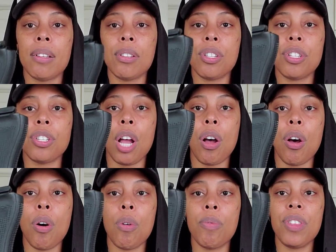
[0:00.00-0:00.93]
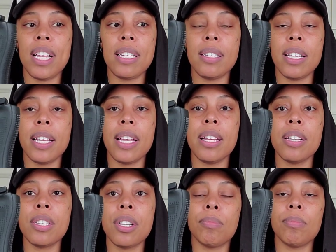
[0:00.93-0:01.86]
So this
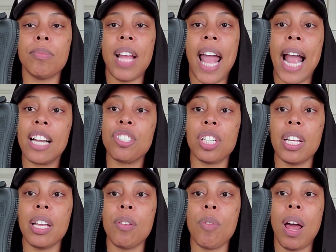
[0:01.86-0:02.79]
is actually